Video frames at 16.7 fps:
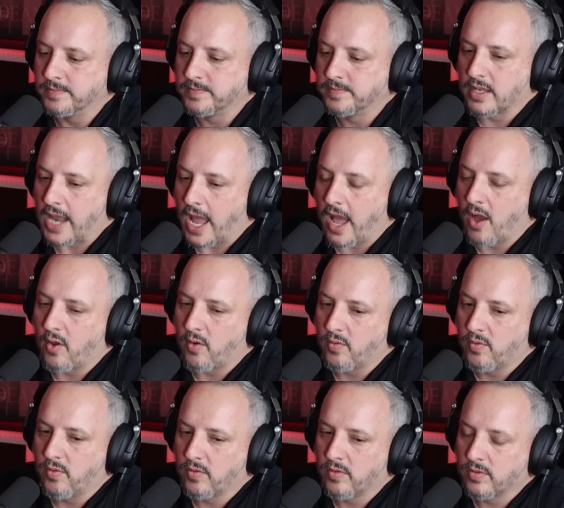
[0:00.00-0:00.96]
now
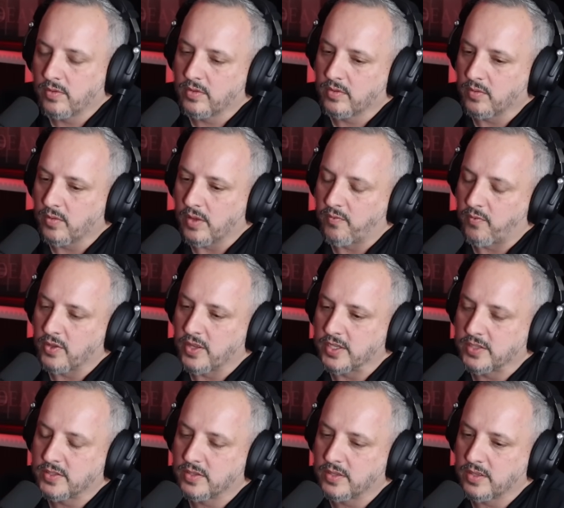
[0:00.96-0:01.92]
for
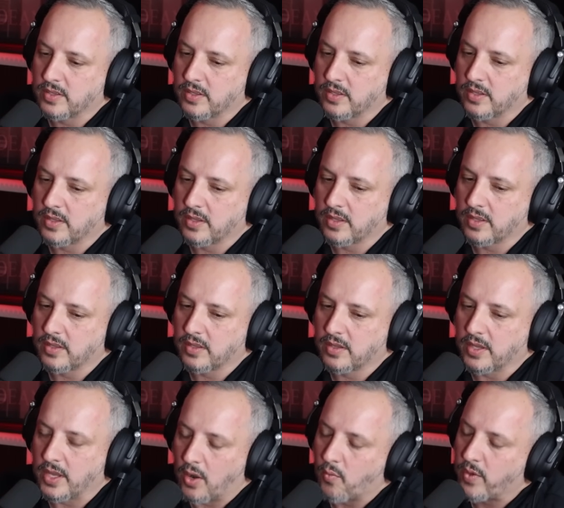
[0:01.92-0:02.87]
this,
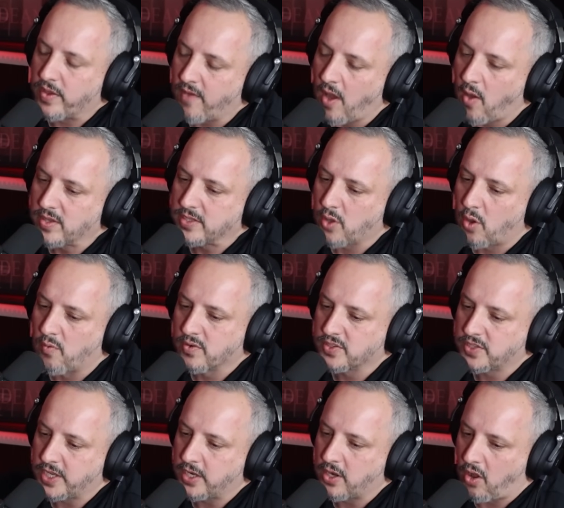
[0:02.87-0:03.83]
we've always
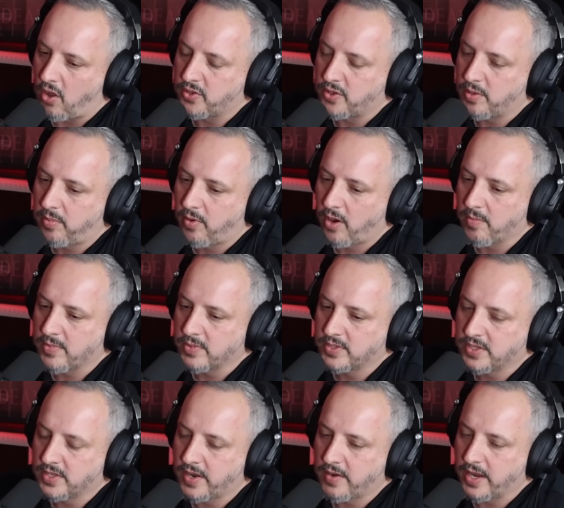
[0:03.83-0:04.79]
overseen all
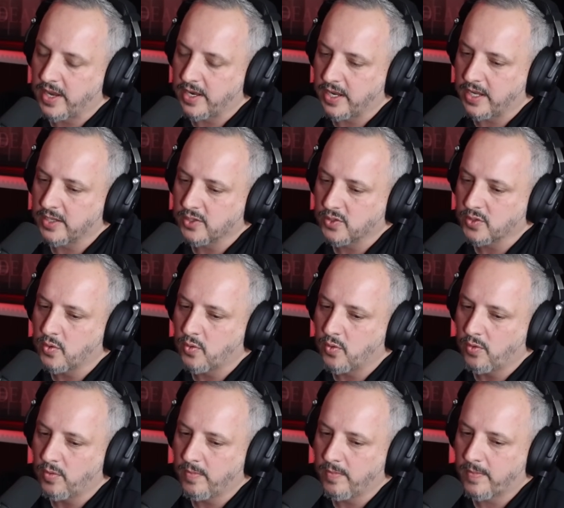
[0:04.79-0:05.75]
departments in the
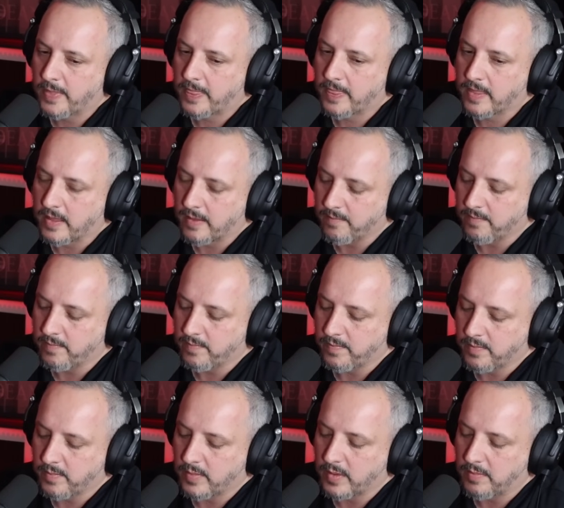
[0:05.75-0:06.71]
school,
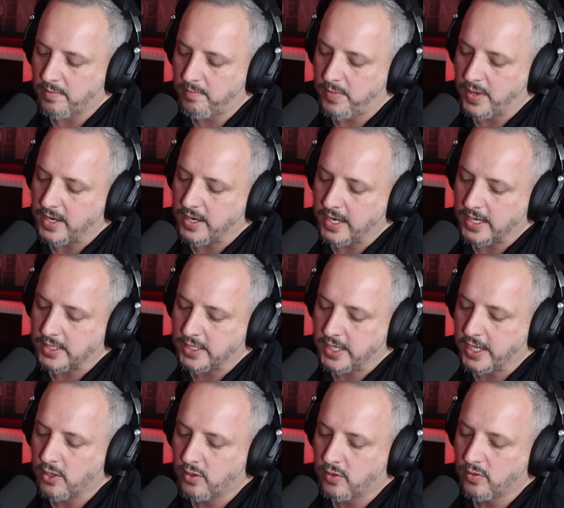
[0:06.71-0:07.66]
but
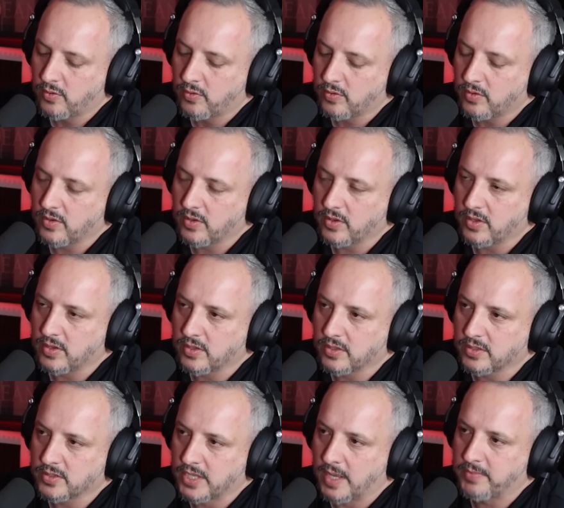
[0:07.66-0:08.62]
until
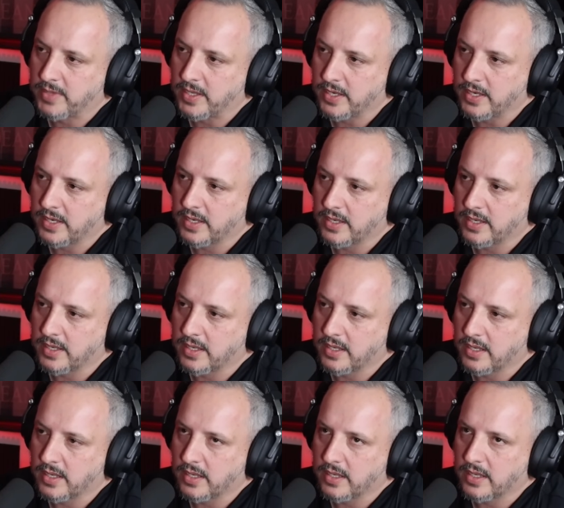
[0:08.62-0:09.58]
something
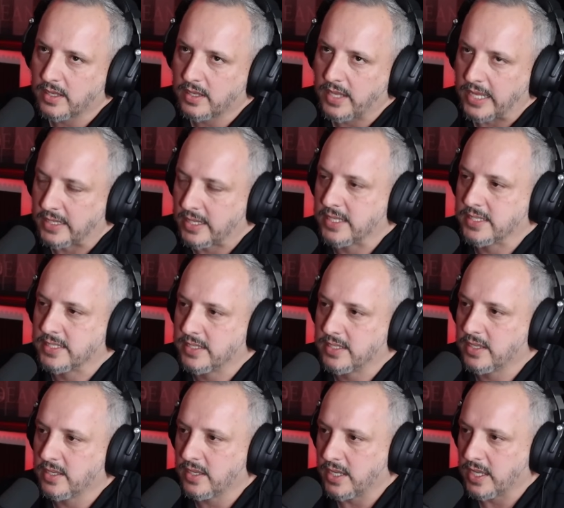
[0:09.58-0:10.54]
like
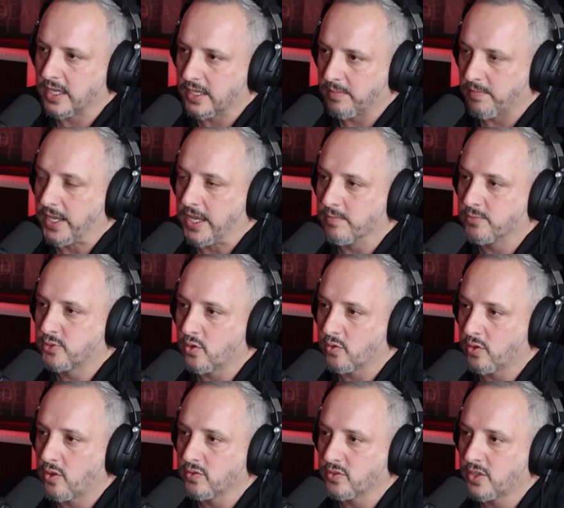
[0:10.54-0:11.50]
this becomes so
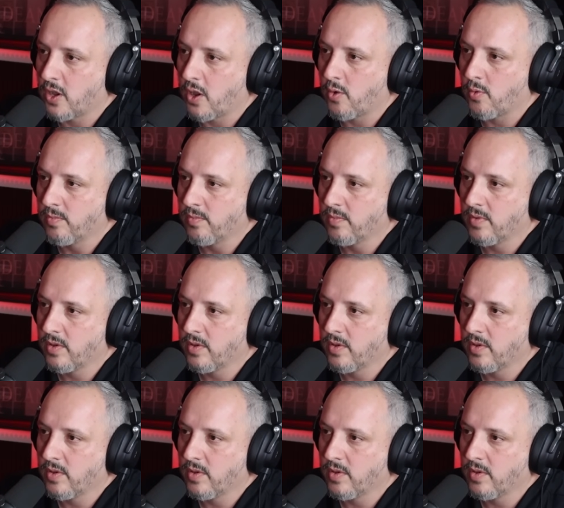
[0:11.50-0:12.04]
close to home,